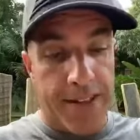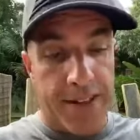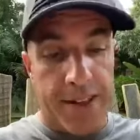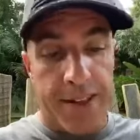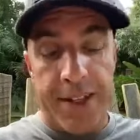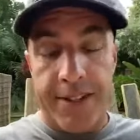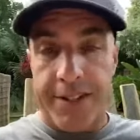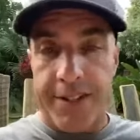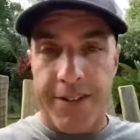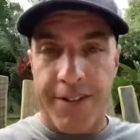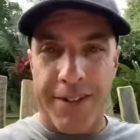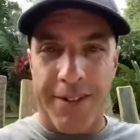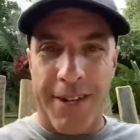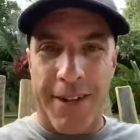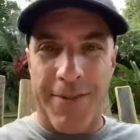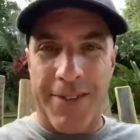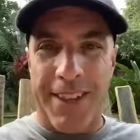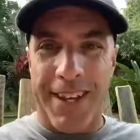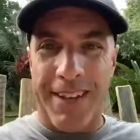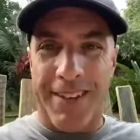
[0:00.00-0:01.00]
And the list of the
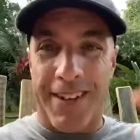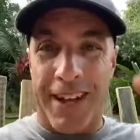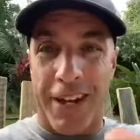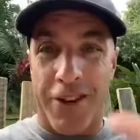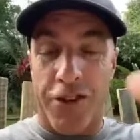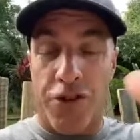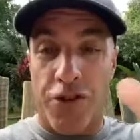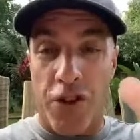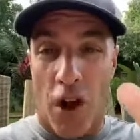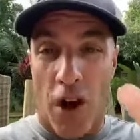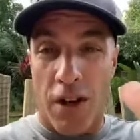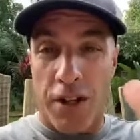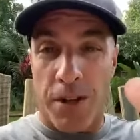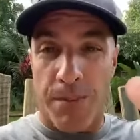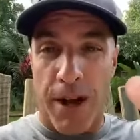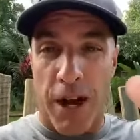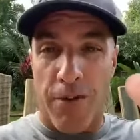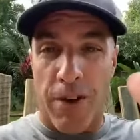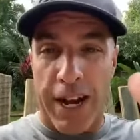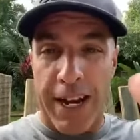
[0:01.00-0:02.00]
seven things that I just talked
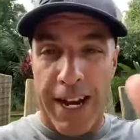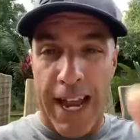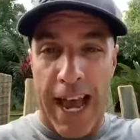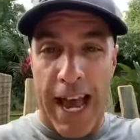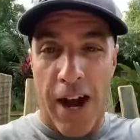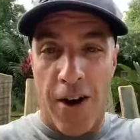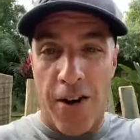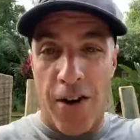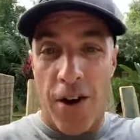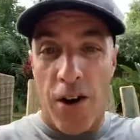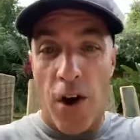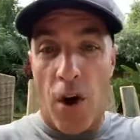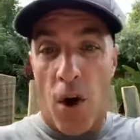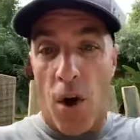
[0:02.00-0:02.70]
about right now